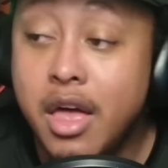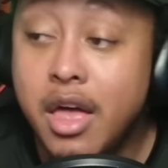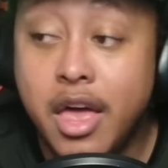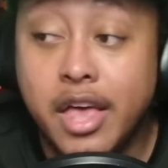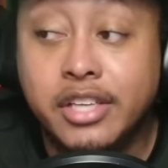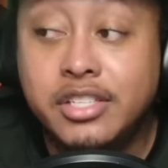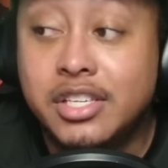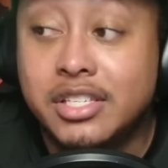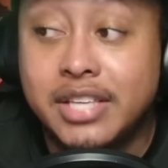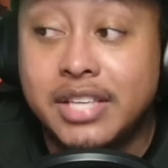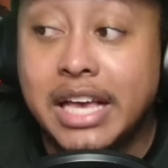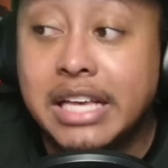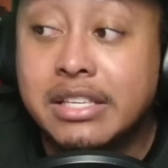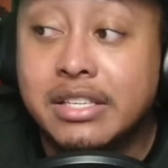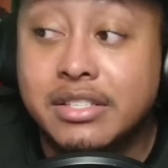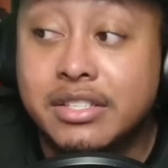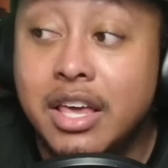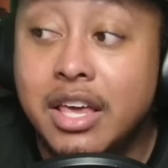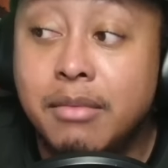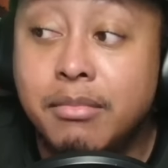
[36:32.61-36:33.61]
It just takes
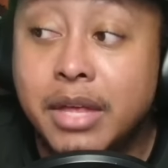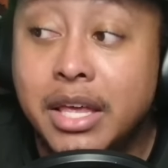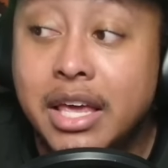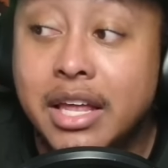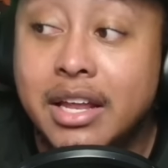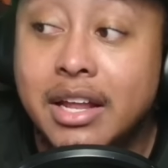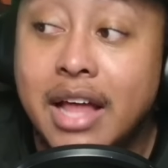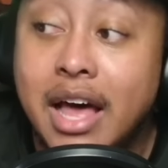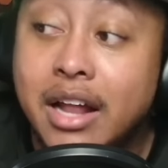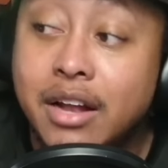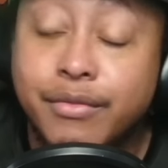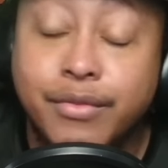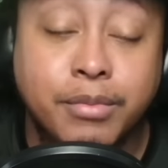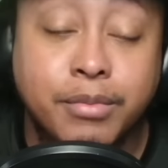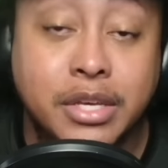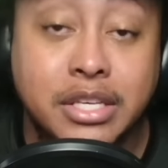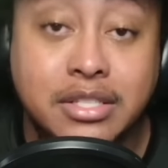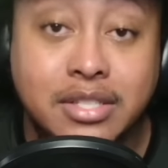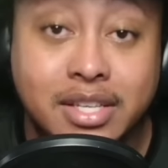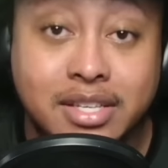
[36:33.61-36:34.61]
a team to get it out of him
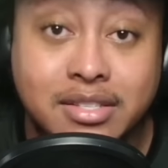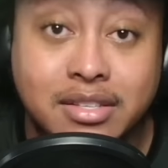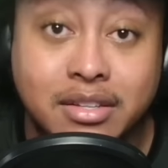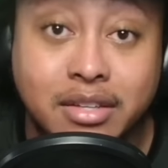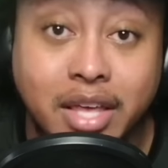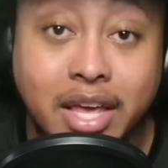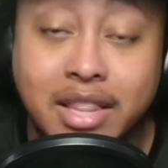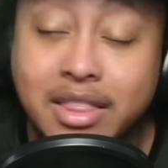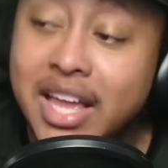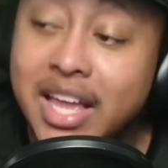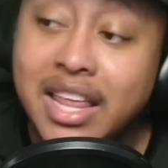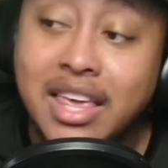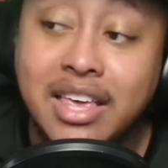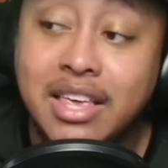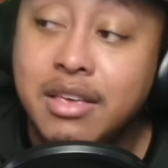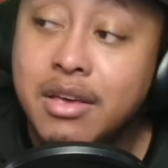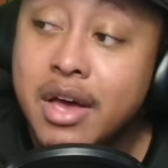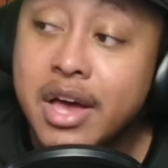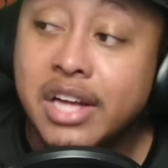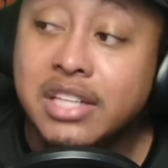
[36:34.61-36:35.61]
consistently. And then
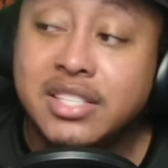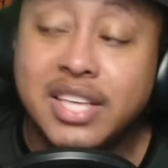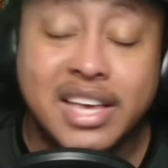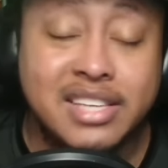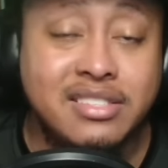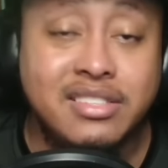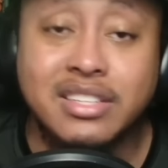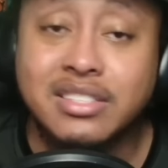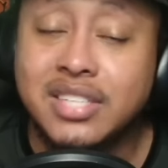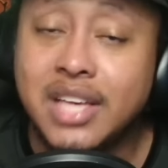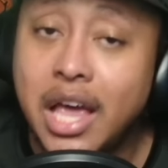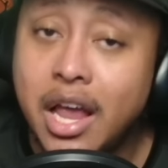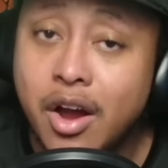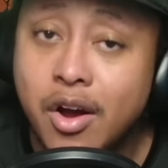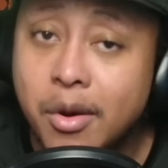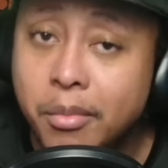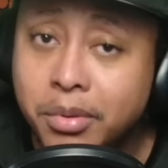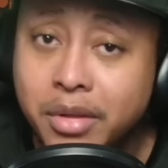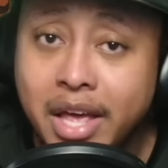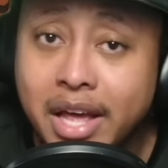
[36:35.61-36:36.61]
he tested terrible
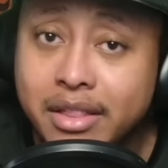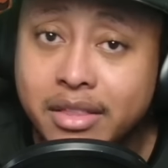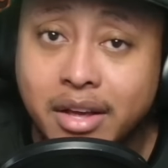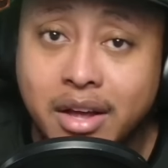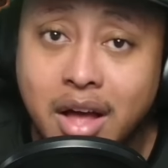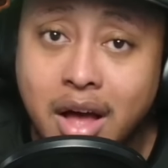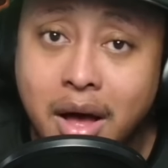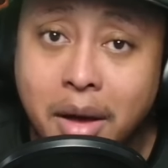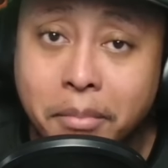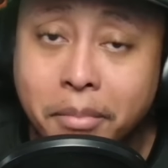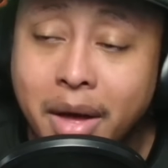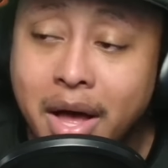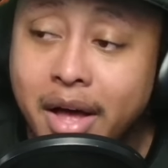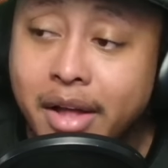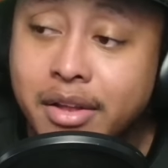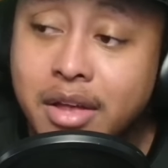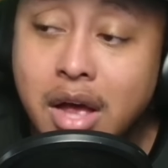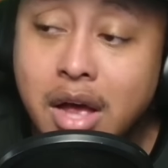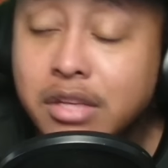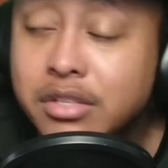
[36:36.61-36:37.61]
terribly at the
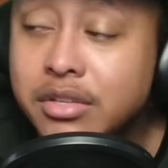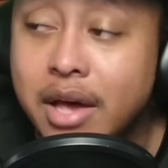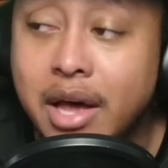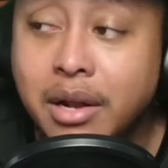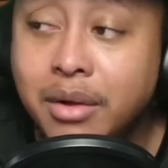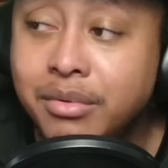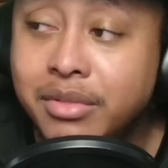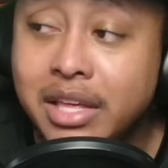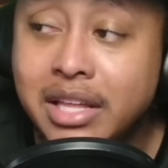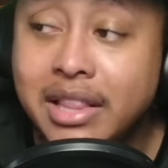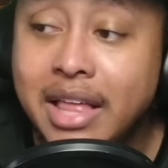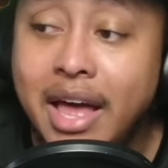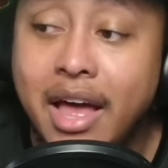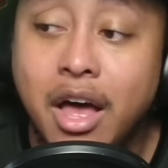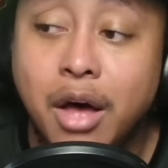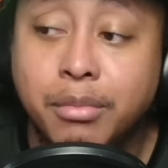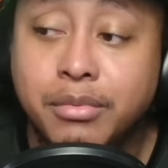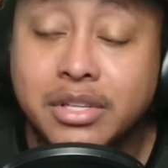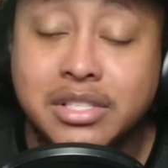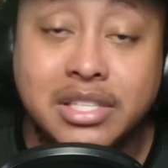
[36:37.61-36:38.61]
combine. So I don't think that
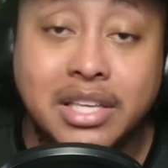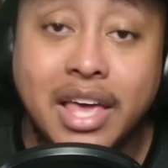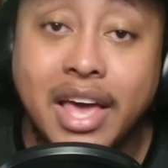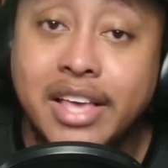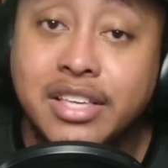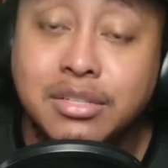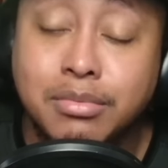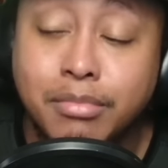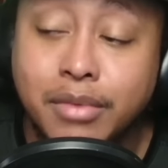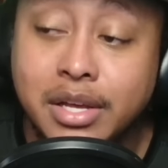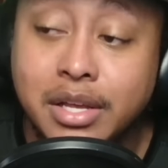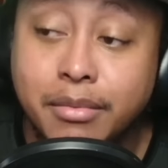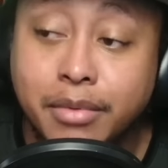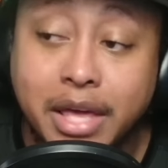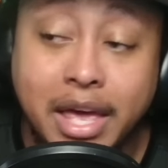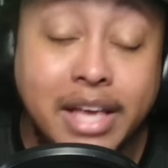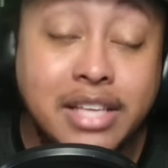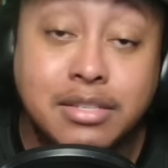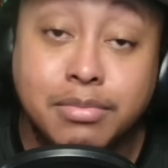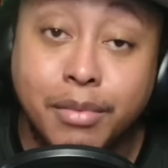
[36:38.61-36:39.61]
helped his case, mu-
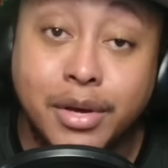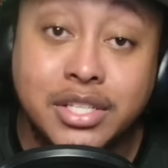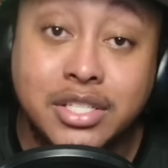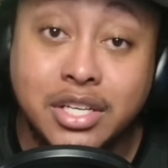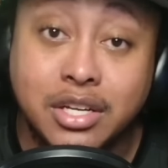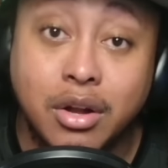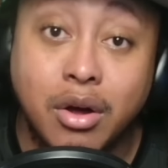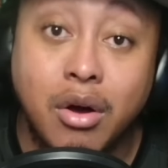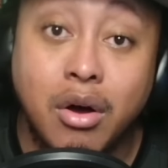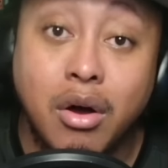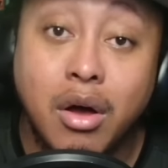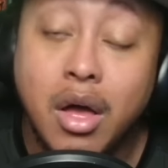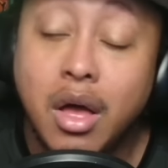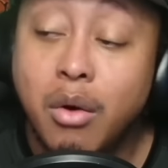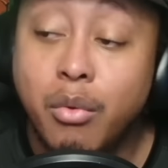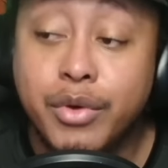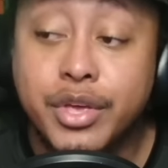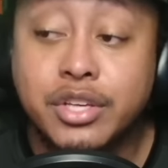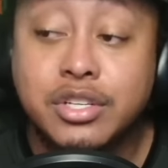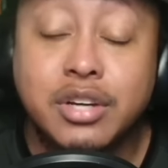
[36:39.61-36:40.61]
case much at all
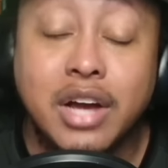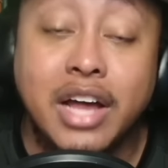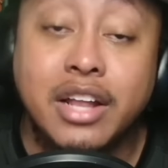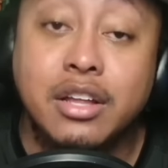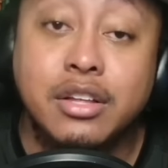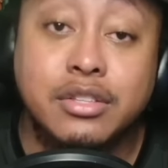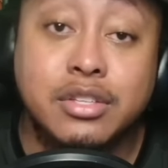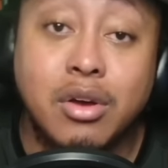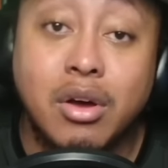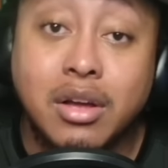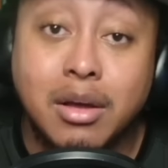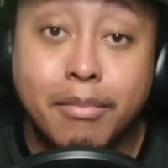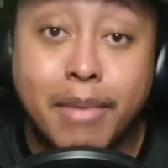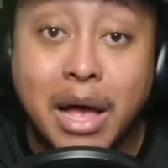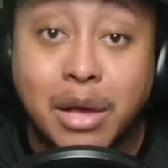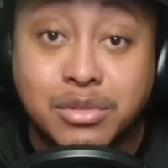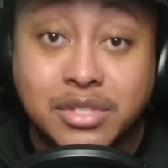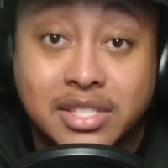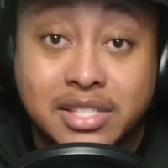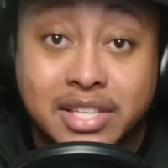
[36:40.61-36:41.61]
when you're trying to talk
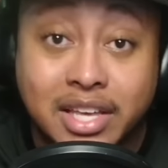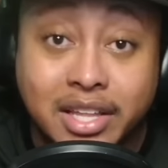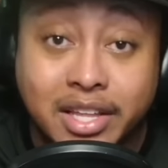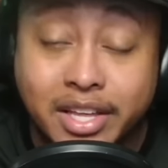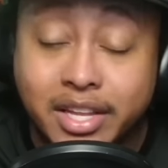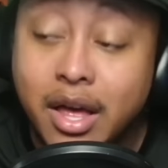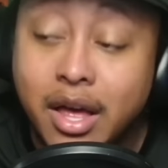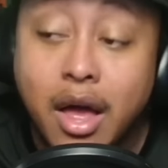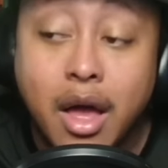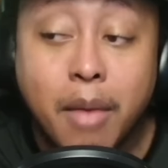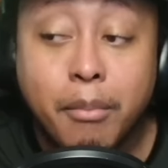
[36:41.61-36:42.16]
about ceiling.